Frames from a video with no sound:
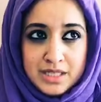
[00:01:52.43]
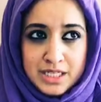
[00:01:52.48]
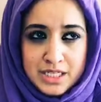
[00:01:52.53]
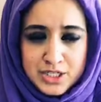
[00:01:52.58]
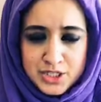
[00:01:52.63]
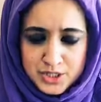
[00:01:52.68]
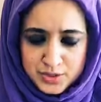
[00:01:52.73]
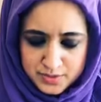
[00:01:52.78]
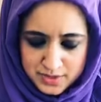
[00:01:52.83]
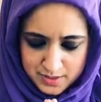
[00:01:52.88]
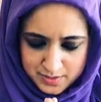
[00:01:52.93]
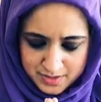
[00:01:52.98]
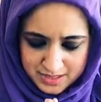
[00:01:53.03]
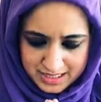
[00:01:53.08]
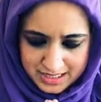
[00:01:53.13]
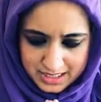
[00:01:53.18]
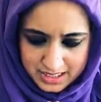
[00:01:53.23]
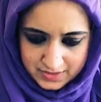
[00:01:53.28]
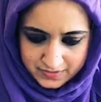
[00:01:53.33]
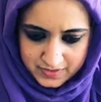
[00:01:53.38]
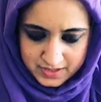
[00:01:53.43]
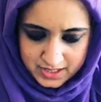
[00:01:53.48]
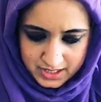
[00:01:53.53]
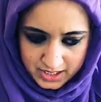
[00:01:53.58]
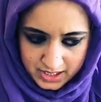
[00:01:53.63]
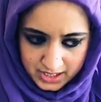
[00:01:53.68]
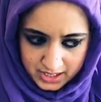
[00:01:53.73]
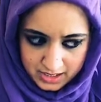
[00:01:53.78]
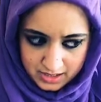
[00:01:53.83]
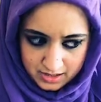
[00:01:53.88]
in
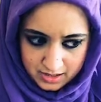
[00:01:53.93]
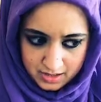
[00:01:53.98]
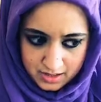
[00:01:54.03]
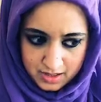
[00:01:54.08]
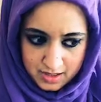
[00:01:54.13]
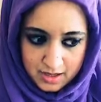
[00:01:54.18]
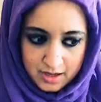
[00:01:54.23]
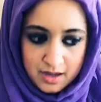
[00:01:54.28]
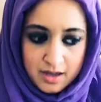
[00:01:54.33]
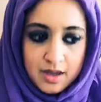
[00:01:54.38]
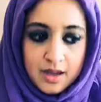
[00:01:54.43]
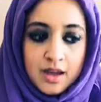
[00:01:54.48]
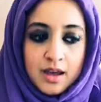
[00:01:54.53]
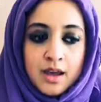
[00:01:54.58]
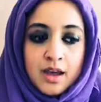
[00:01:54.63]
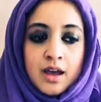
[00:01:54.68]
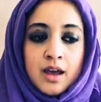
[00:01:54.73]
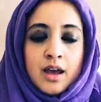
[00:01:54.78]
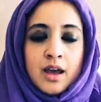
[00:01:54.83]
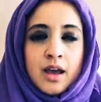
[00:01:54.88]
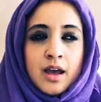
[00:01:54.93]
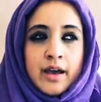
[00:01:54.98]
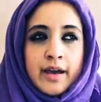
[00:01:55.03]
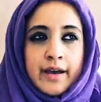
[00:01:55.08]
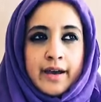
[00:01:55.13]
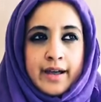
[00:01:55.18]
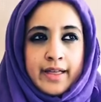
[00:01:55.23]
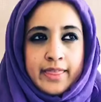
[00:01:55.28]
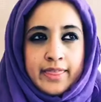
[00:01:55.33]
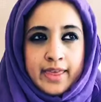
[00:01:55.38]
2017,
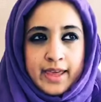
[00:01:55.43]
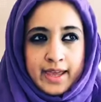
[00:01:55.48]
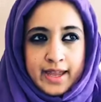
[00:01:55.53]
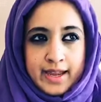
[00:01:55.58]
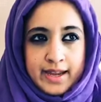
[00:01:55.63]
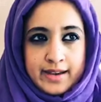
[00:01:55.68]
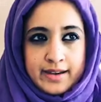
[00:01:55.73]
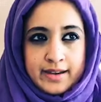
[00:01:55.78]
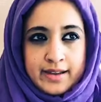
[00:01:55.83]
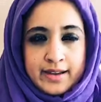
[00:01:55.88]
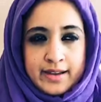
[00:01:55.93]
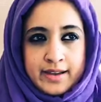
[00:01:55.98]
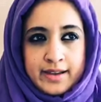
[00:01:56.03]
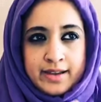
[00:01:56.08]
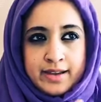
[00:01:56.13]
and then